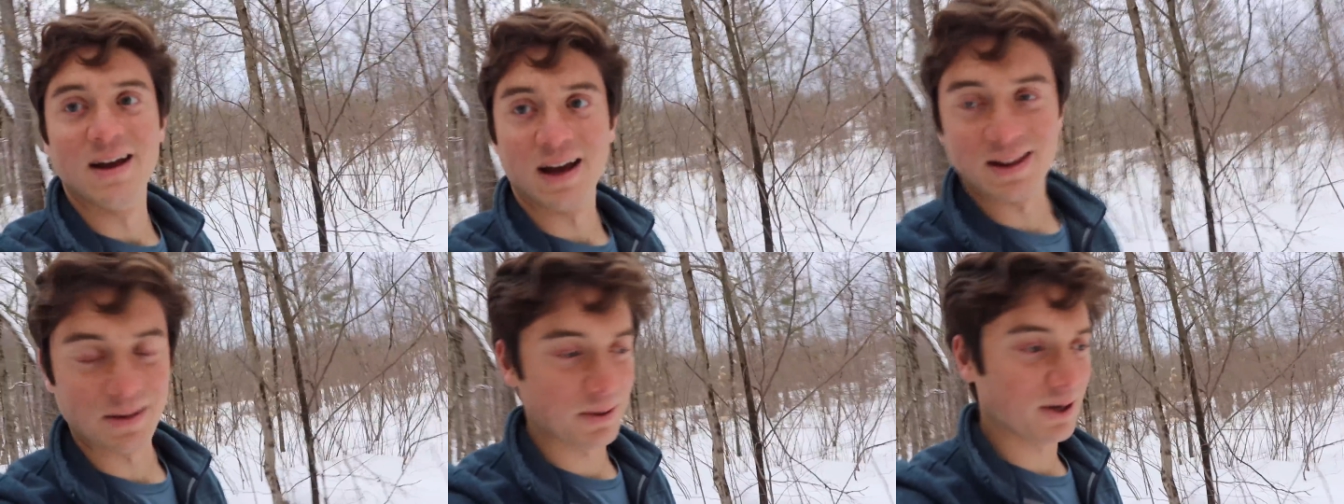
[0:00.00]

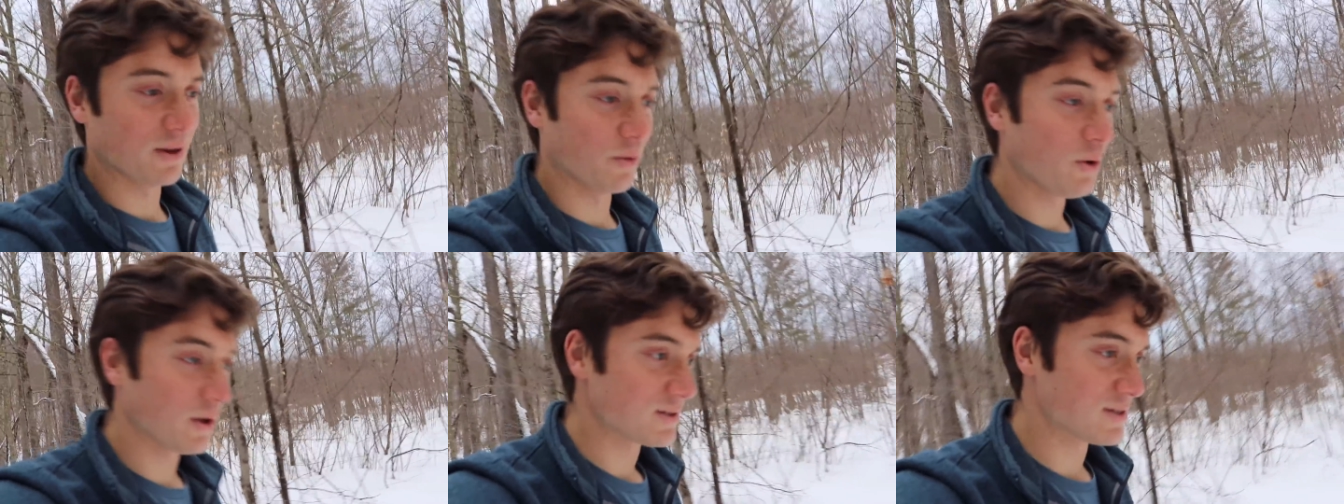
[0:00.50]
in the middle of the
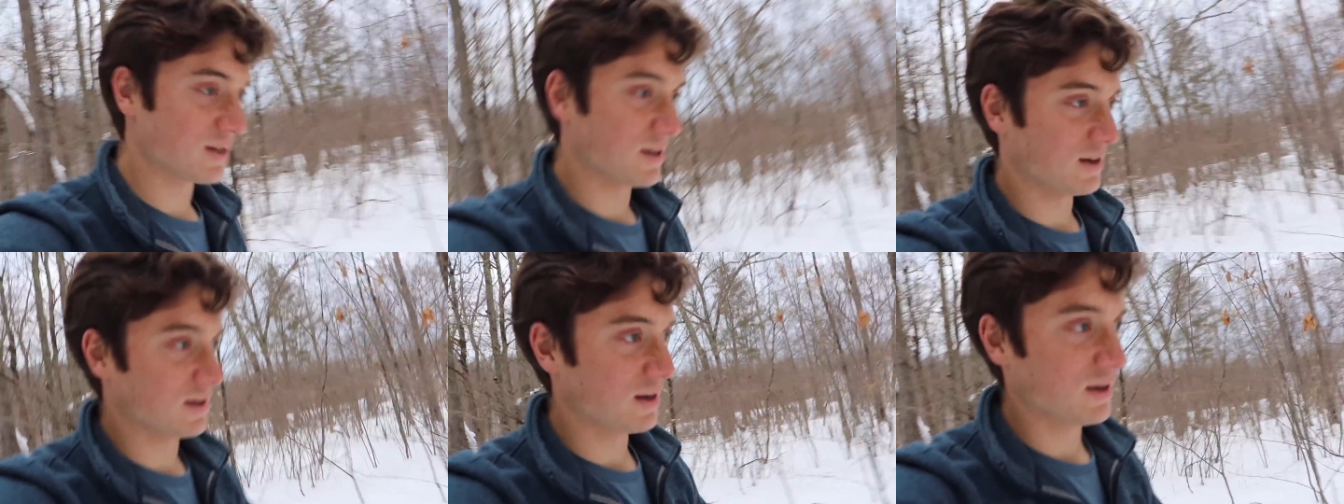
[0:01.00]
woods?
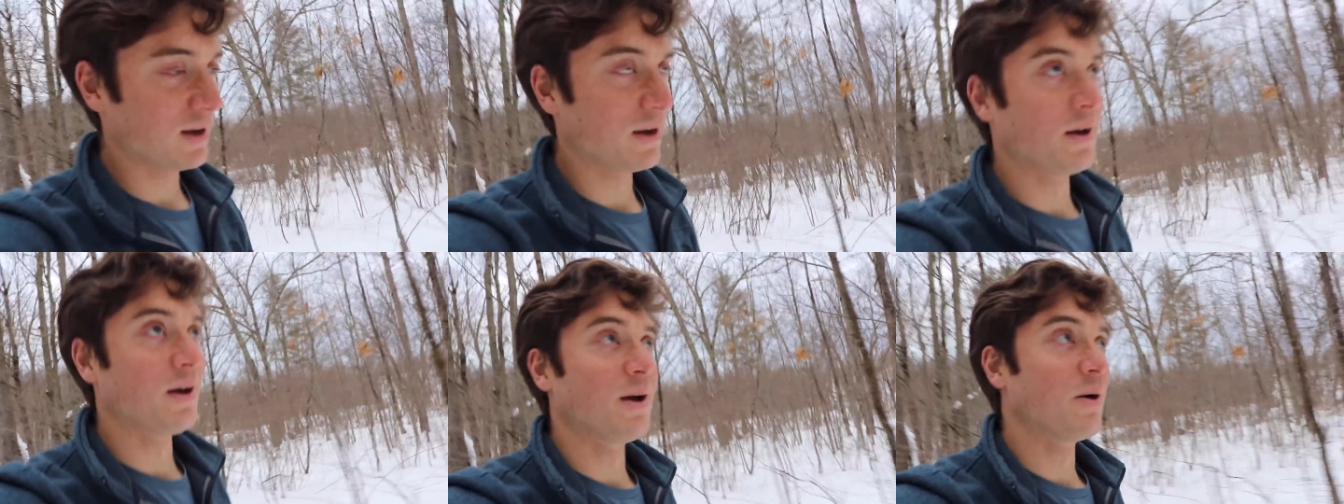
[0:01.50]

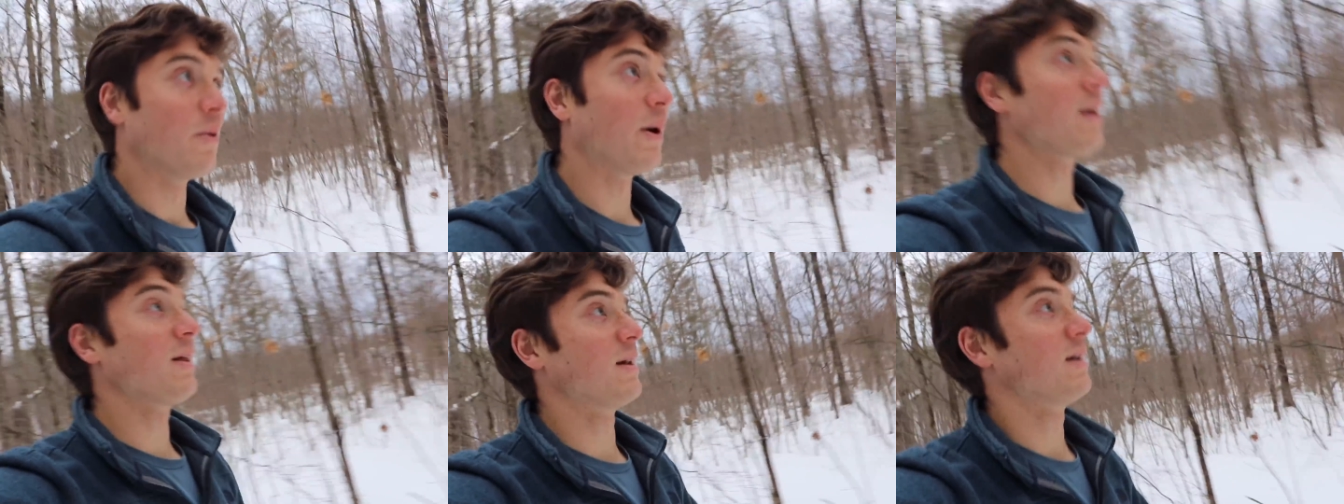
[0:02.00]

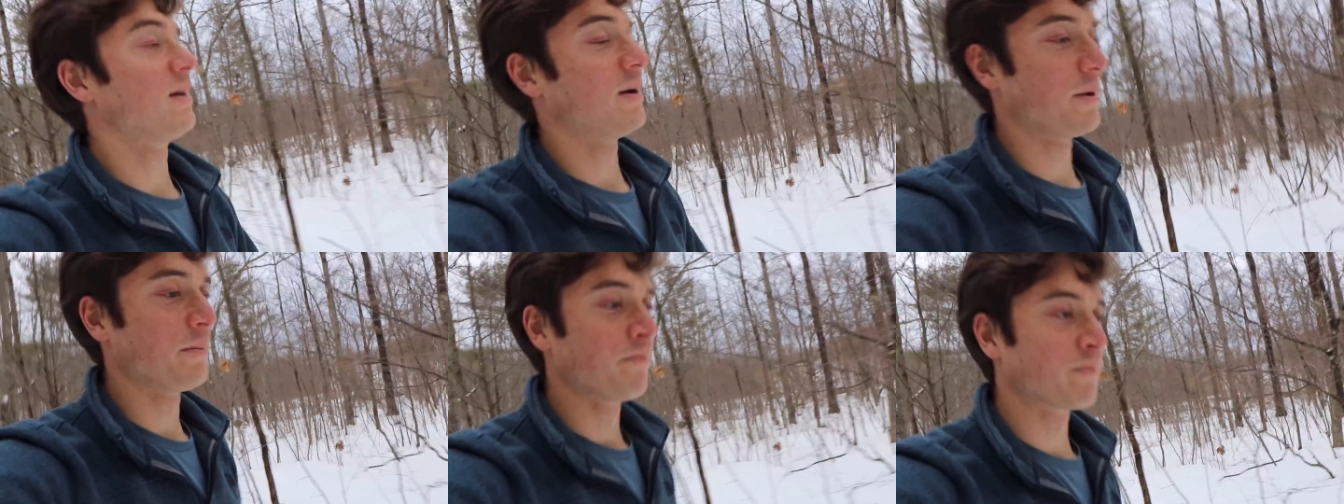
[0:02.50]
Well,
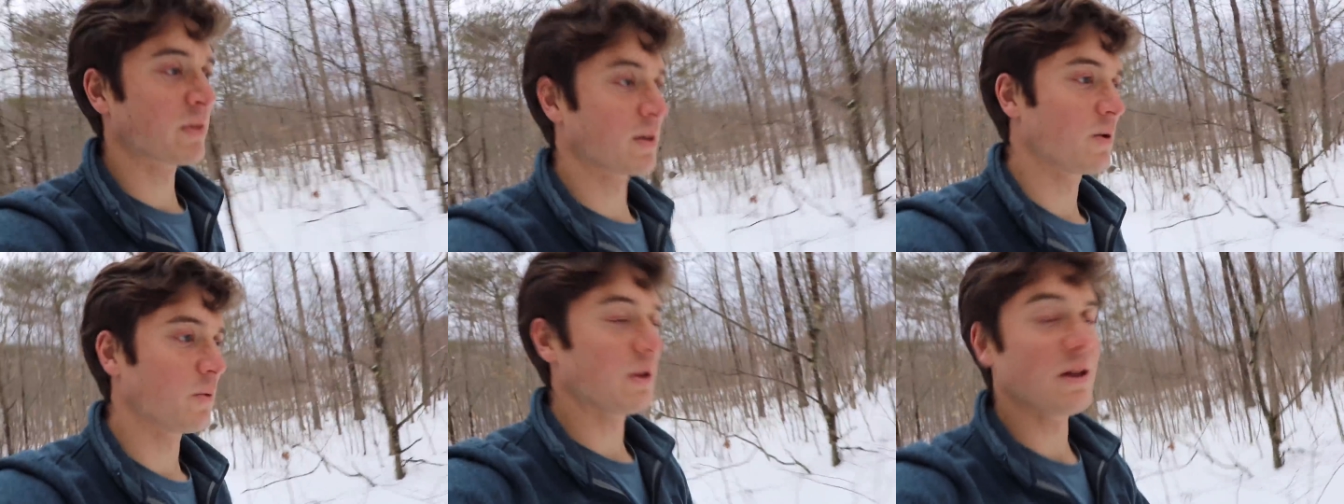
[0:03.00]

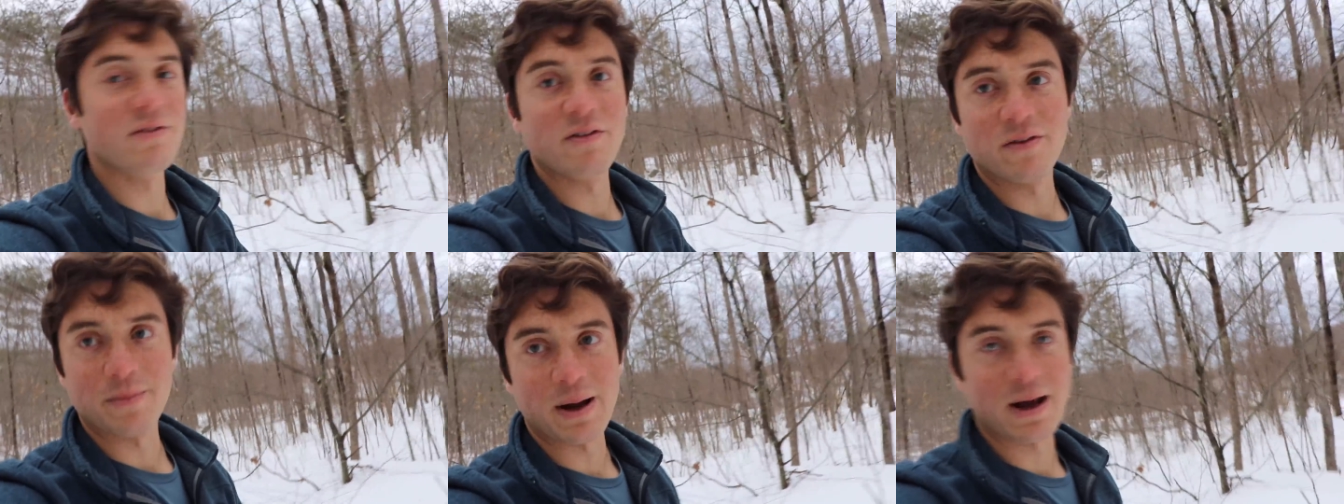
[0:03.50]
we live in
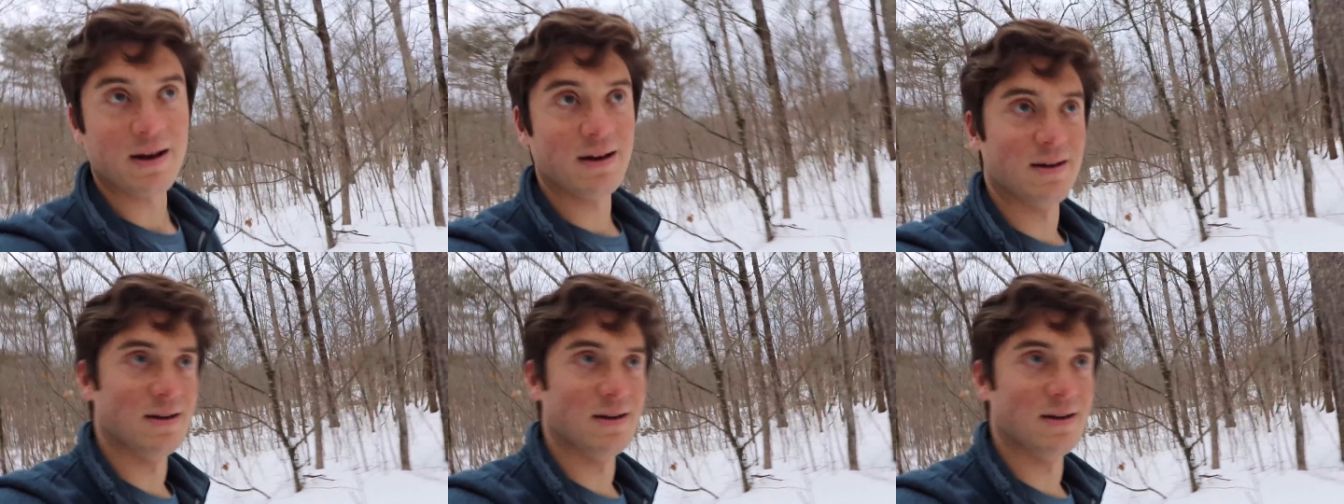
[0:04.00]
Vermont,